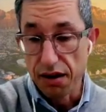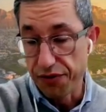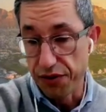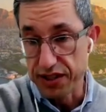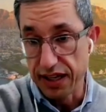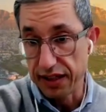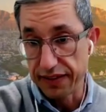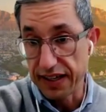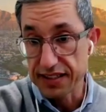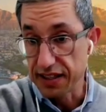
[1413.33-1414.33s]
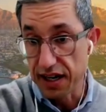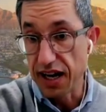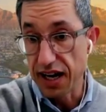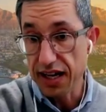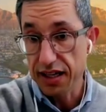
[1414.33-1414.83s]
First thing, things that
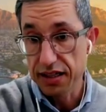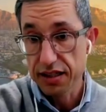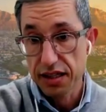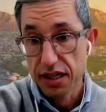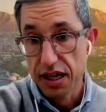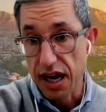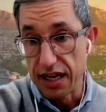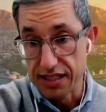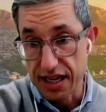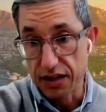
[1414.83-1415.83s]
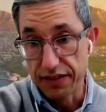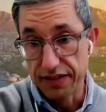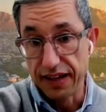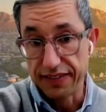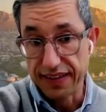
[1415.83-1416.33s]
I like, and second
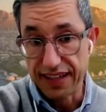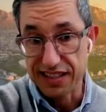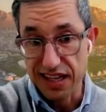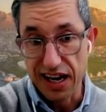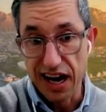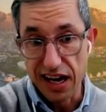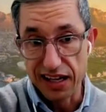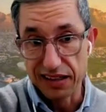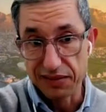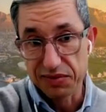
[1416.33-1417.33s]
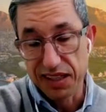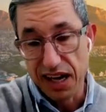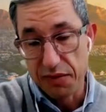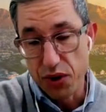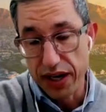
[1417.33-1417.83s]
thing, things that I
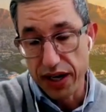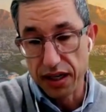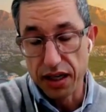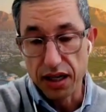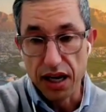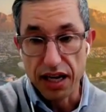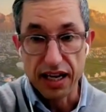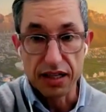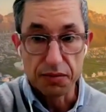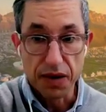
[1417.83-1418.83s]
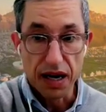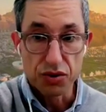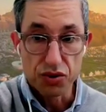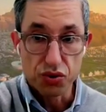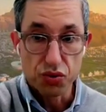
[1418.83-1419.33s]
can bring an added
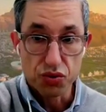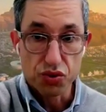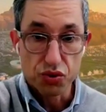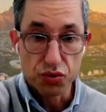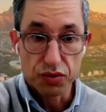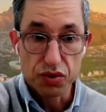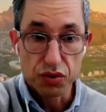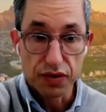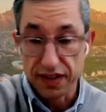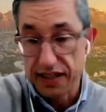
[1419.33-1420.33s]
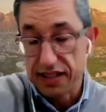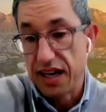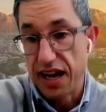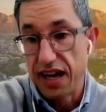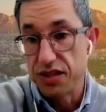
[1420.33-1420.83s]
value to the things
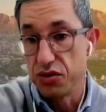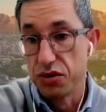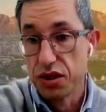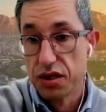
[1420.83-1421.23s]
that I do.